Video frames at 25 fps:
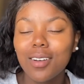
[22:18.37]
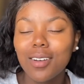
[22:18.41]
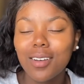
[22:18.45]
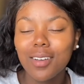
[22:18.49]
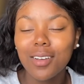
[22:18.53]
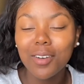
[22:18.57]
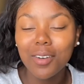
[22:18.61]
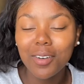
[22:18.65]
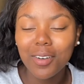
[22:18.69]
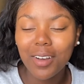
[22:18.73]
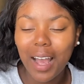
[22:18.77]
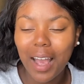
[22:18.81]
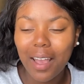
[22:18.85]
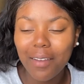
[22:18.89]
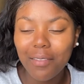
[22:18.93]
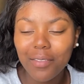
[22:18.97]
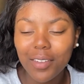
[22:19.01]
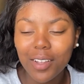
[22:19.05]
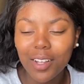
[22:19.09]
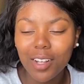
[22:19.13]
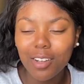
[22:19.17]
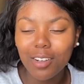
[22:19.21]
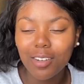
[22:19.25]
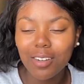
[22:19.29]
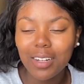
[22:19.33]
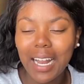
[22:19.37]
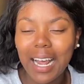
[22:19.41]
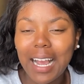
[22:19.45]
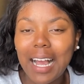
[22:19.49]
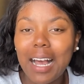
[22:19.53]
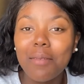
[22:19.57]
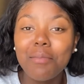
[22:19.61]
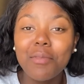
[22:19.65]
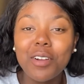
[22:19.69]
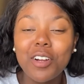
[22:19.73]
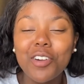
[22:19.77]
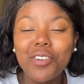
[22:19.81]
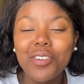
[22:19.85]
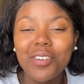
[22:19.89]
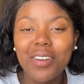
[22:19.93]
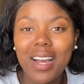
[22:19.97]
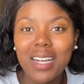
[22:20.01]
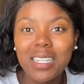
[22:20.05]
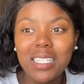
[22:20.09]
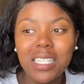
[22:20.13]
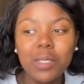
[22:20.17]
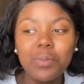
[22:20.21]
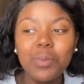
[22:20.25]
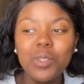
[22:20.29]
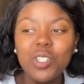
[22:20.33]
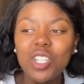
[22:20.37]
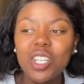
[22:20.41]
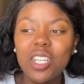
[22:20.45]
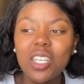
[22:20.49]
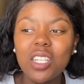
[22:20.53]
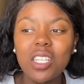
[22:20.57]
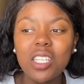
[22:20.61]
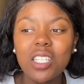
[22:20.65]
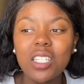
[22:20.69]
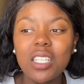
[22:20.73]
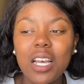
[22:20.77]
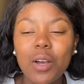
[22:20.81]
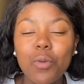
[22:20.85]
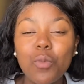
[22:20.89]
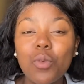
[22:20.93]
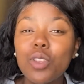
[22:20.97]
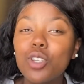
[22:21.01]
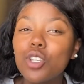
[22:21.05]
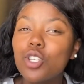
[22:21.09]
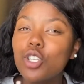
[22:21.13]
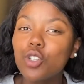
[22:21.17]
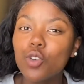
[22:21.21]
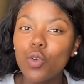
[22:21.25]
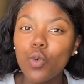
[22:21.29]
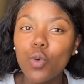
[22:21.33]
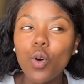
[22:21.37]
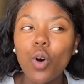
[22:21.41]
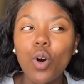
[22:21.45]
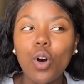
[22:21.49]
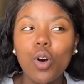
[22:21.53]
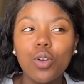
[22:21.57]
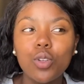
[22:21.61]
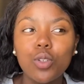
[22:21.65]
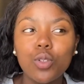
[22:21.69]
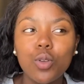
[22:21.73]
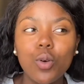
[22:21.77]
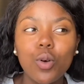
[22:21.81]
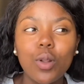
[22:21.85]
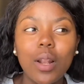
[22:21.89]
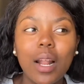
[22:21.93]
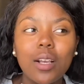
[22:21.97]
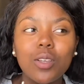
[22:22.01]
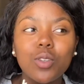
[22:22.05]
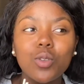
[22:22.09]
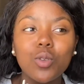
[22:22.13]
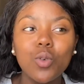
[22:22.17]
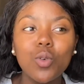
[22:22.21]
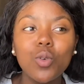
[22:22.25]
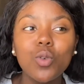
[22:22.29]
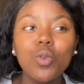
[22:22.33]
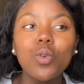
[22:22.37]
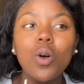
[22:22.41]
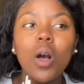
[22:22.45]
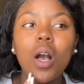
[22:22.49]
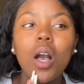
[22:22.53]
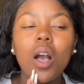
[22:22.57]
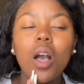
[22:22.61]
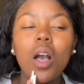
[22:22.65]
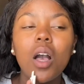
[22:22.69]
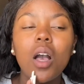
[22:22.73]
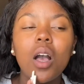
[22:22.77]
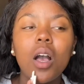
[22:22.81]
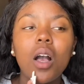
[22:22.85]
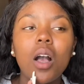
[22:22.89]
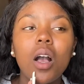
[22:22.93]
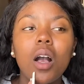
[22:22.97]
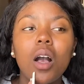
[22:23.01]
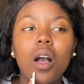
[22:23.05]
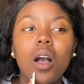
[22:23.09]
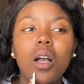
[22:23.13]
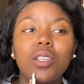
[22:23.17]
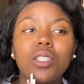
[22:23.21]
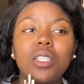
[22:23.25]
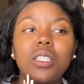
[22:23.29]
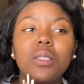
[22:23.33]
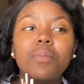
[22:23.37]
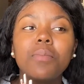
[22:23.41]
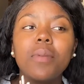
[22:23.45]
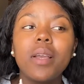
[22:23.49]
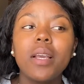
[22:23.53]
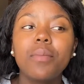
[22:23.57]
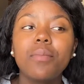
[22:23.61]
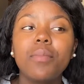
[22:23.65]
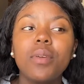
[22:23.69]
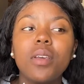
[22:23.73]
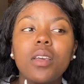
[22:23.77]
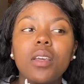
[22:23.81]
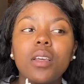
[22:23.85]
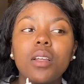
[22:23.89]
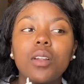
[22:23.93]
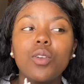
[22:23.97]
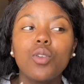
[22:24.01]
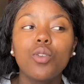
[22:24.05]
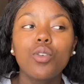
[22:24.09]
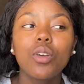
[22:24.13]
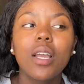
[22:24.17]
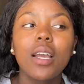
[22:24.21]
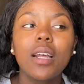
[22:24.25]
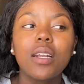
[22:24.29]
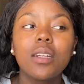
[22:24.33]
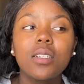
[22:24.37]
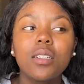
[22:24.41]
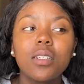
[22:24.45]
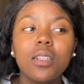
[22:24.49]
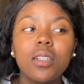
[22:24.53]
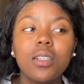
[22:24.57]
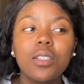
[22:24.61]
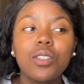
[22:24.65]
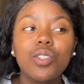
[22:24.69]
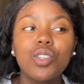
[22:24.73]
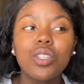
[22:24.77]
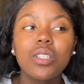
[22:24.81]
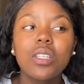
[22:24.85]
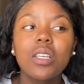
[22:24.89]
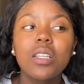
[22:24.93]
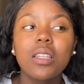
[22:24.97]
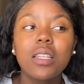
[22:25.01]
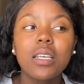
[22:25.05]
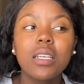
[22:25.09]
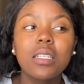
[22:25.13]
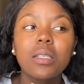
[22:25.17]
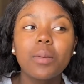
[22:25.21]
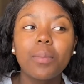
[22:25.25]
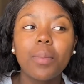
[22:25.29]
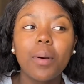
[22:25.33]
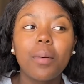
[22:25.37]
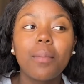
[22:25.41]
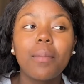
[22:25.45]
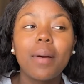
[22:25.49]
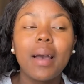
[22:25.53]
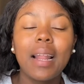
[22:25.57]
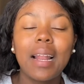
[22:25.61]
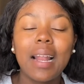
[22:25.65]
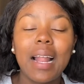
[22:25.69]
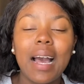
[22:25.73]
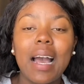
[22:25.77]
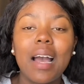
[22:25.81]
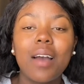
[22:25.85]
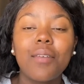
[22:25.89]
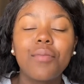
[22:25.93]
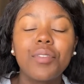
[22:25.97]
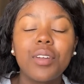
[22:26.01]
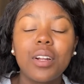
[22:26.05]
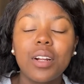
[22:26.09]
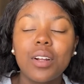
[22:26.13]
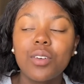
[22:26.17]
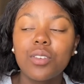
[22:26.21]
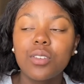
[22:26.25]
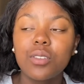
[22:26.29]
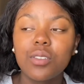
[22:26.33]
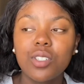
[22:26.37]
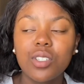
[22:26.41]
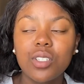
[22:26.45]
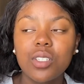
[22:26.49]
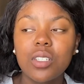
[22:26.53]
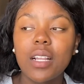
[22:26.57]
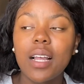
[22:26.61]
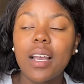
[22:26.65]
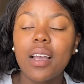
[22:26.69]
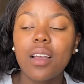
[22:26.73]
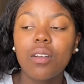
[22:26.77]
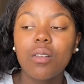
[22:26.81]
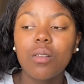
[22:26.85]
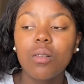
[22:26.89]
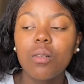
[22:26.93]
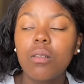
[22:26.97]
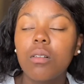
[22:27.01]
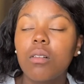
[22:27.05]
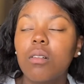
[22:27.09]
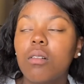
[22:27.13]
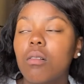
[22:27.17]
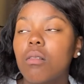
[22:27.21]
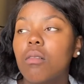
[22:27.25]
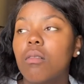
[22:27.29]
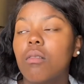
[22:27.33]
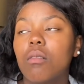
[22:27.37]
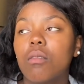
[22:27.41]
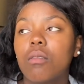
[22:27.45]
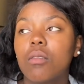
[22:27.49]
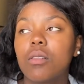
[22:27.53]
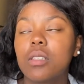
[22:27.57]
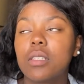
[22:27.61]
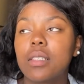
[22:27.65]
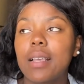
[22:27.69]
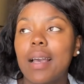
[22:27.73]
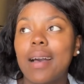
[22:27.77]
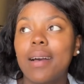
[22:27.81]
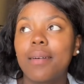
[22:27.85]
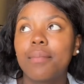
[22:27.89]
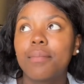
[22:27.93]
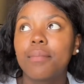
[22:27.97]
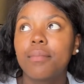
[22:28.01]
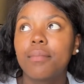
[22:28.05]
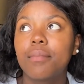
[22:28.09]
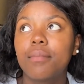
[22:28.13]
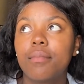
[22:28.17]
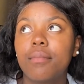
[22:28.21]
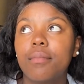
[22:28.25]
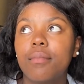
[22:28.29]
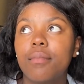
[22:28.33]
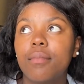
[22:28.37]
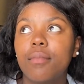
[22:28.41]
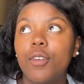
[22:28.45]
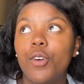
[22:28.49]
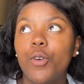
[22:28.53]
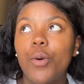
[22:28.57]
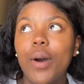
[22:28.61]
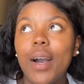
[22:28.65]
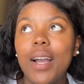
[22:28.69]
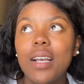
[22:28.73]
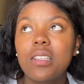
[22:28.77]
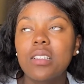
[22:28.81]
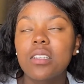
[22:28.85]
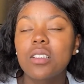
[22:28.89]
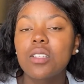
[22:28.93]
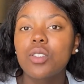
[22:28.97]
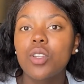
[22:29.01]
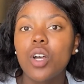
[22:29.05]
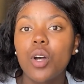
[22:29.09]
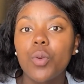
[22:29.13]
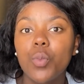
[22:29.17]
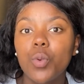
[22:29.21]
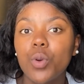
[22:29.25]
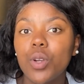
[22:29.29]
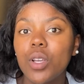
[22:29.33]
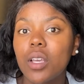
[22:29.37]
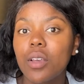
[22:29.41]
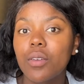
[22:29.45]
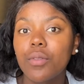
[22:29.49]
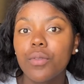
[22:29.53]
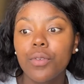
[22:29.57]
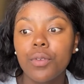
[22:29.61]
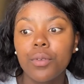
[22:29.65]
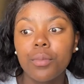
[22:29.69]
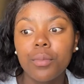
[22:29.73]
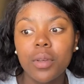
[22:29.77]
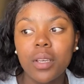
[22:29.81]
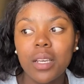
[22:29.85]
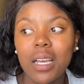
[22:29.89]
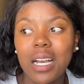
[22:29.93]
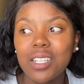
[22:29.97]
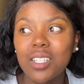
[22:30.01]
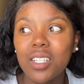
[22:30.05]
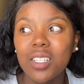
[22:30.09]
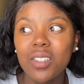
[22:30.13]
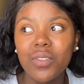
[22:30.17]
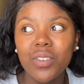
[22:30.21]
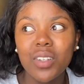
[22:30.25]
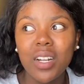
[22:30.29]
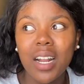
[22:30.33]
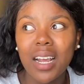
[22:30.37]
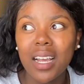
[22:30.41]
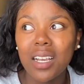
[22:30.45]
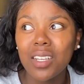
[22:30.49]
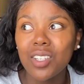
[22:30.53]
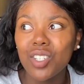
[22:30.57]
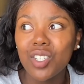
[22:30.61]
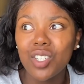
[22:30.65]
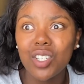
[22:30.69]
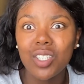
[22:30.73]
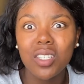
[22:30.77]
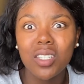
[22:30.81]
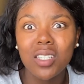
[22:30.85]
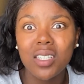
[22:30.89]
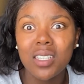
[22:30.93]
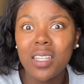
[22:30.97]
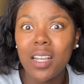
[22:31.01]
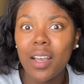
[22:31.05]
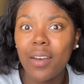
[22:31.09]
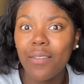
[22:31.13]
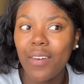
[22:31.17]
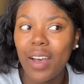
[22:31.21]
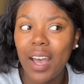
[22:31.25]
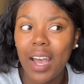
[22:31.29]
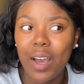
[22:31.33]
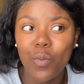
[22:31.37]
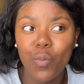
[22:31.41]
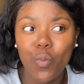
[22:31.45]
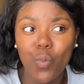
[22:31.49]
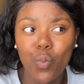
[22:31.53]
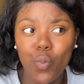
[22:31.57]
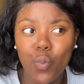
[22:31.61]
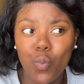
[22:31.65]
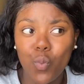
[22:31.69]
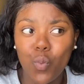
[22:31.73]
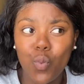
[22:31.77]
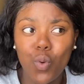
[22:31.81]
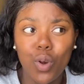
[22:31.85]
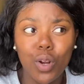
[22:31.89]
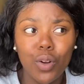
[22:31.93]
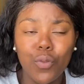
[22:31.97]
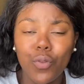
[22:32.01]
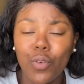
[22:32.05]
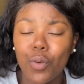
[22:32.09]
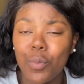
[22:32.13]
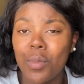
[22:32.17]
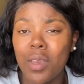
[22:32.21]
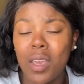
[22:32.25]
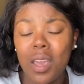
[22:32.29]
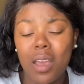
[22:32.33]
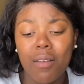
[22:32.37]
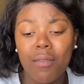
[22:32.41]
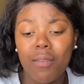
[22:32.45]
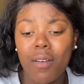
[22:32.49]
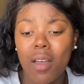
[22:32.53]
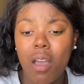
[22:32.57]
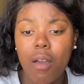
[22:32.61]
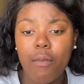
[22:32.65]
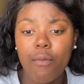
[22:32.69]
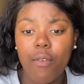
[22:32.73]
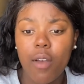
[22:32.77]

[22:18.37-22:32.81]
feel like I'm in a rut, especially this year with school. Also, like, school just made me look at certain things about my life that I was just like, oh, because yeah, I'm. Why is this not working for me? I just feel like it's just never had worked for me ever.